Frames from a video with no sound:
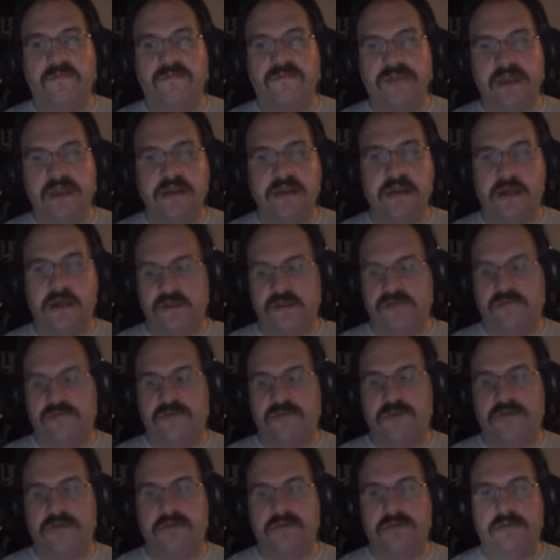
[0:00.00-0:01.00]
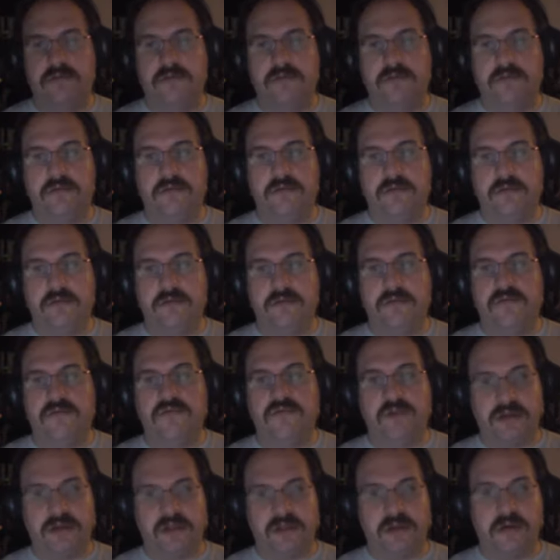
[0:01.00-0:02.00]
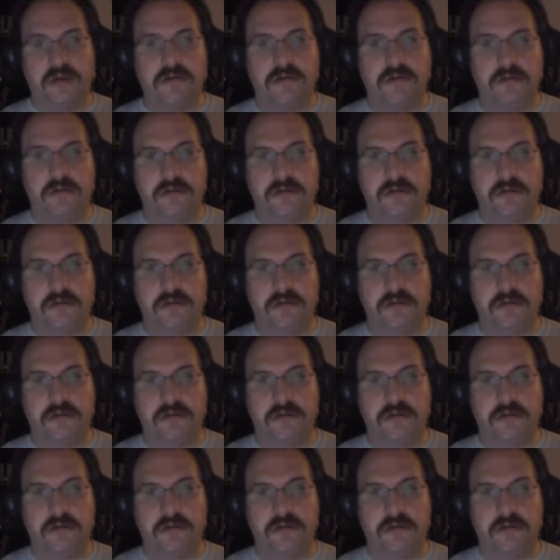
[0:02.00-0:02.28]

ten dollars worth for a year.